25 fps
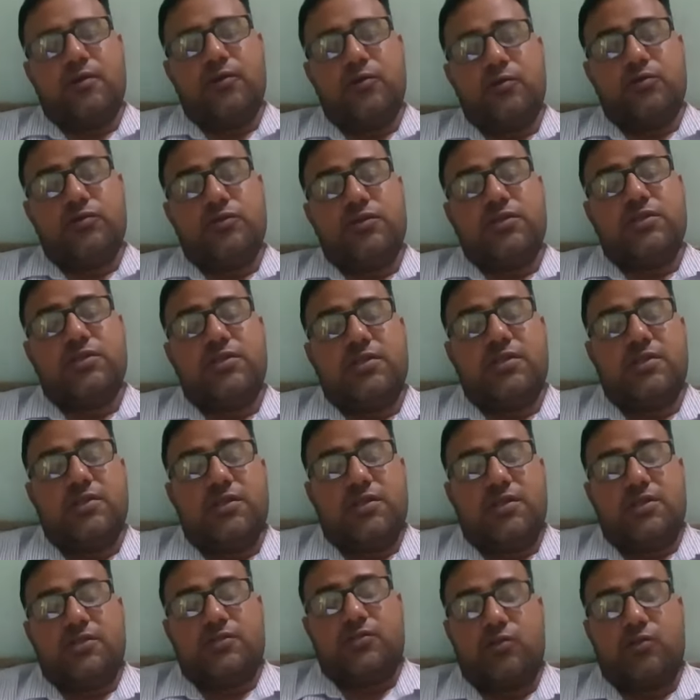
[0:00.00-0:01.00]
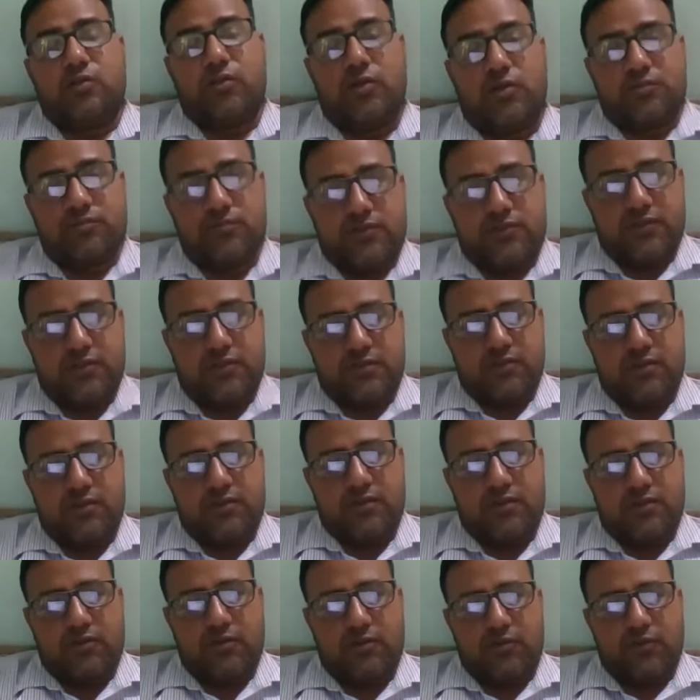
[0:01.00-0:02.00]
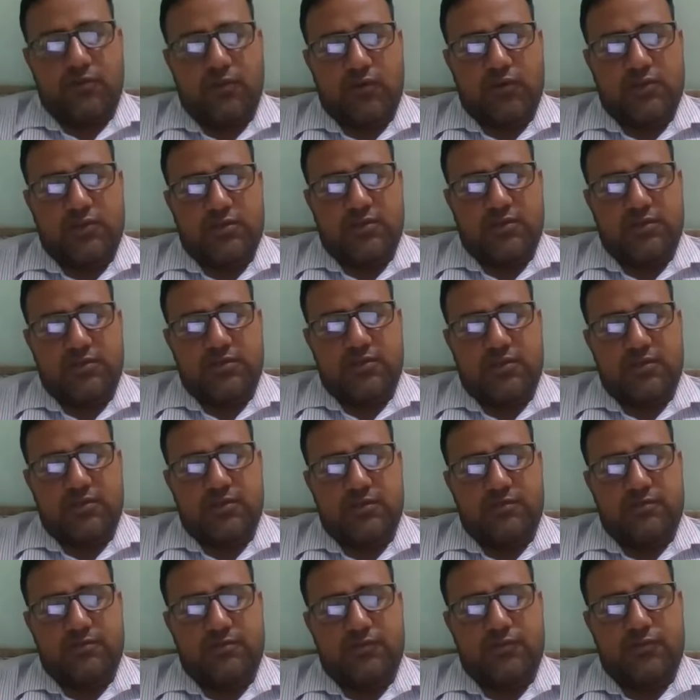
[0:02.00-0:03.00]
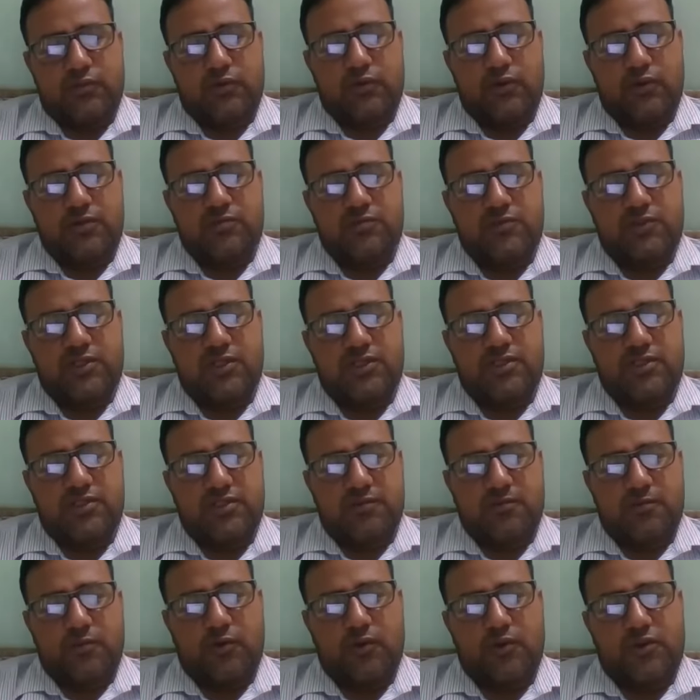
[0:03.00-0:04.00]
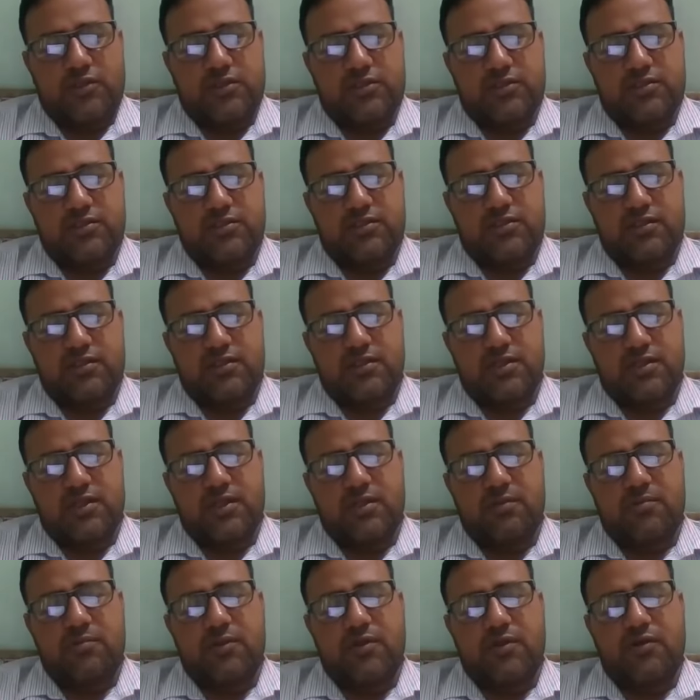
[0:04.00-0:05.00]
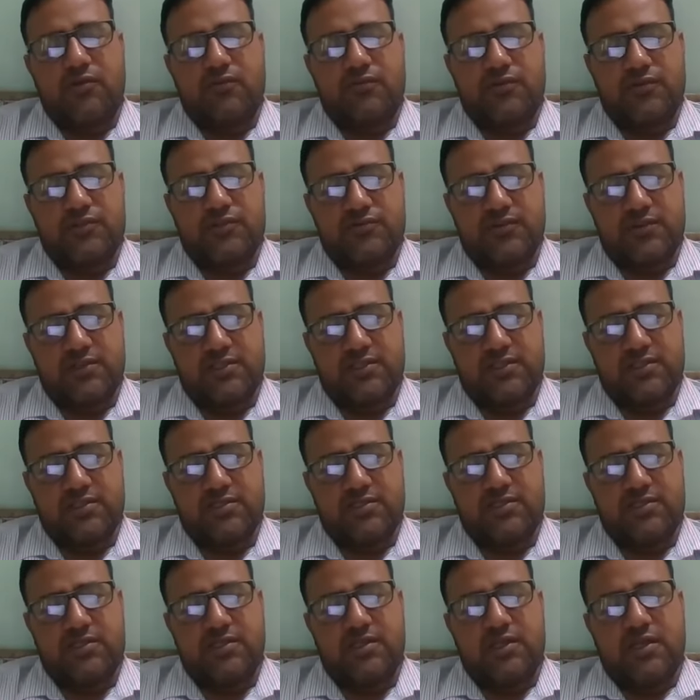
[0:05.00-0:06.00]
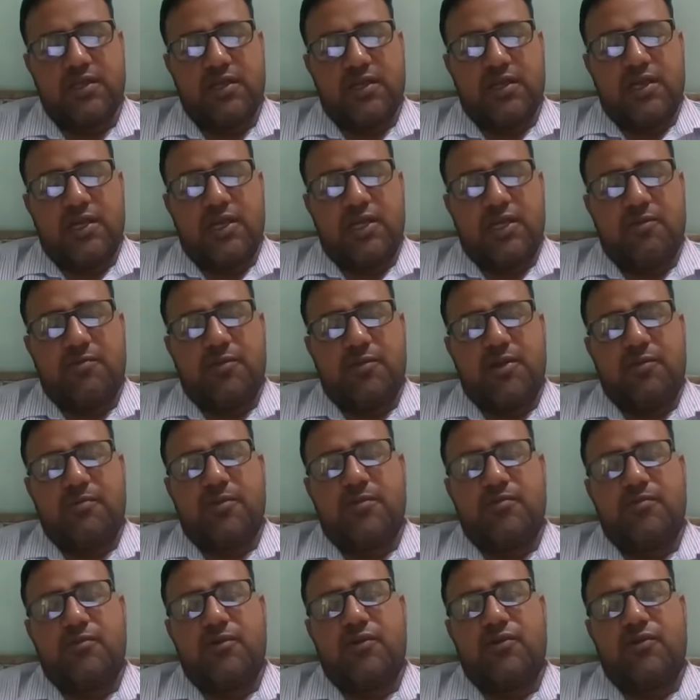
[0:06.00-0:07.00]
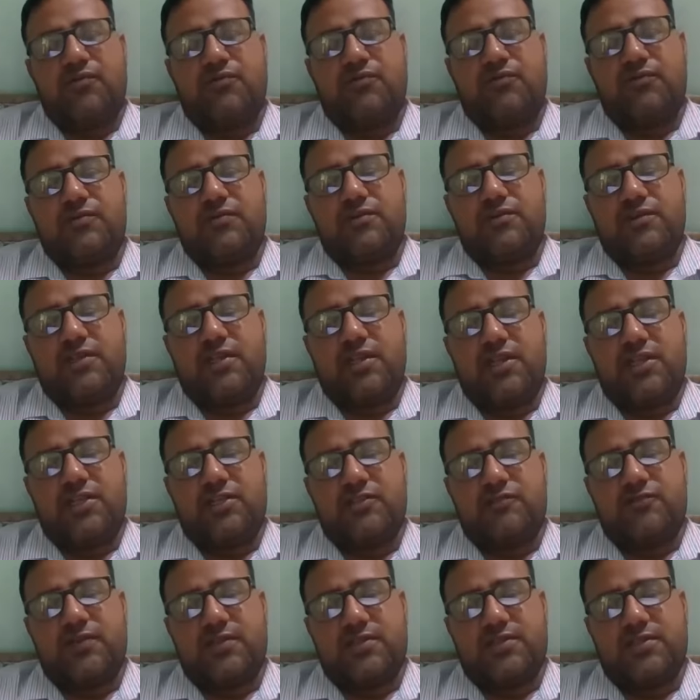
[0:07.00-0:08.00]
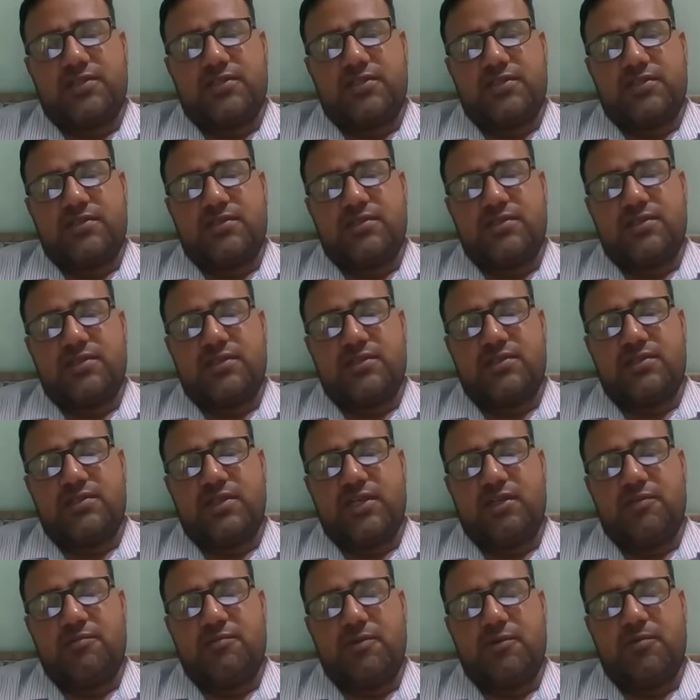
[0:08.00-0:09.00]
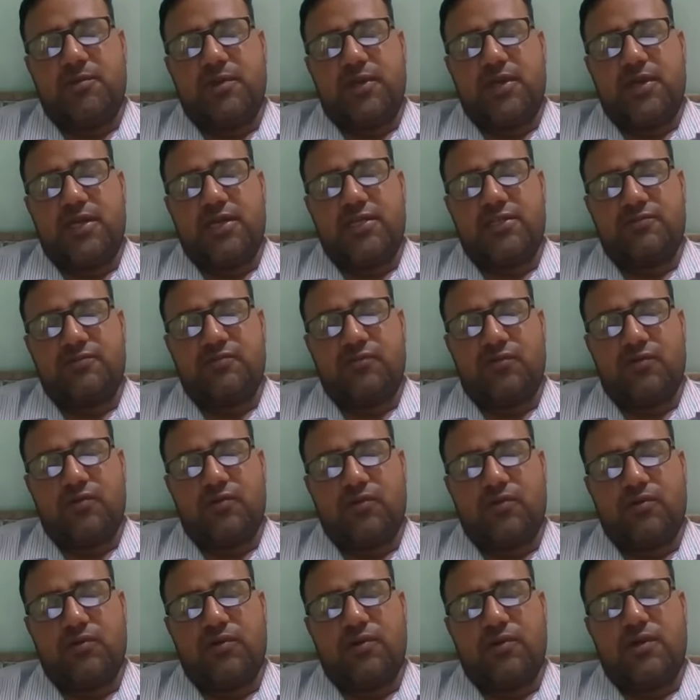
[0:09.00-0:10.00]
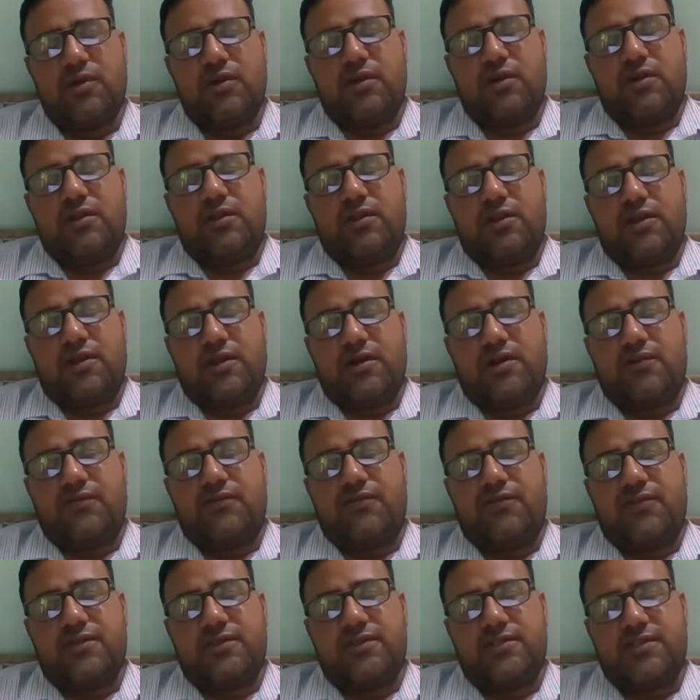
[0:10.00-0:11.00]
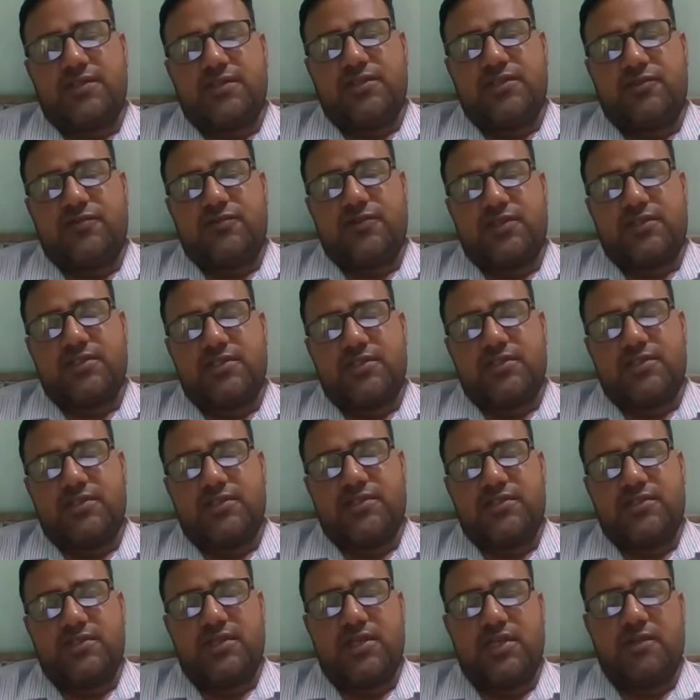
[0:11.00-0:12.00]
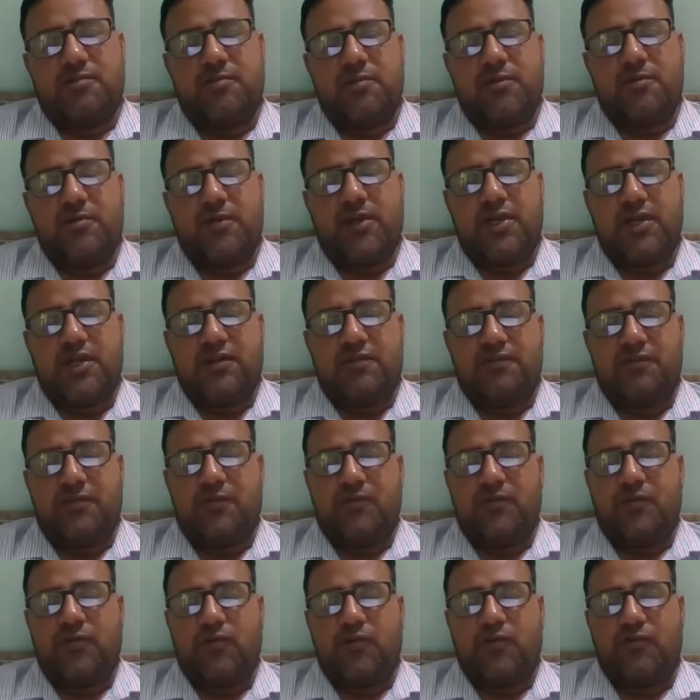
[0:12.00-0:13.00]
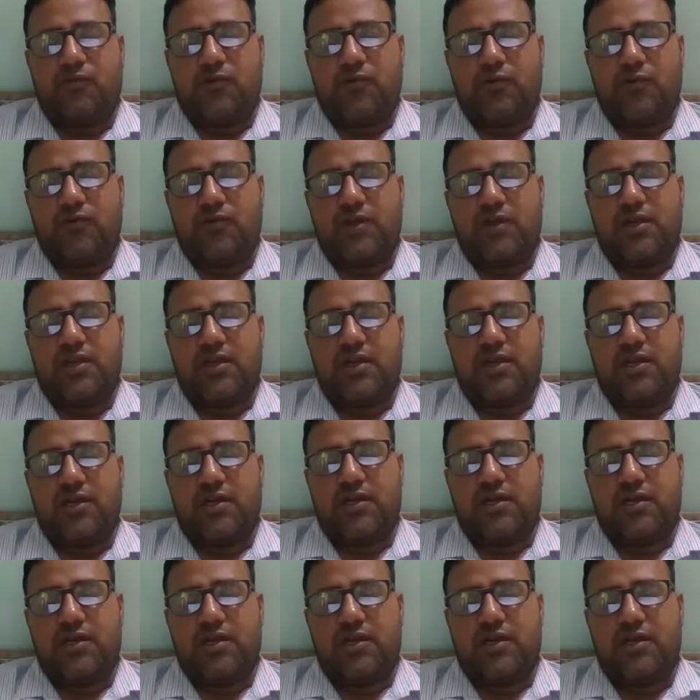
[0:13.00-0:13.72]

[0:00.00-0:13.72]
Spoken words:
used in sorghum's crop production, sorghum seed productions, number of instructions. A minimum of three instructions shall be made as follow. The first instructions shall be made before flowering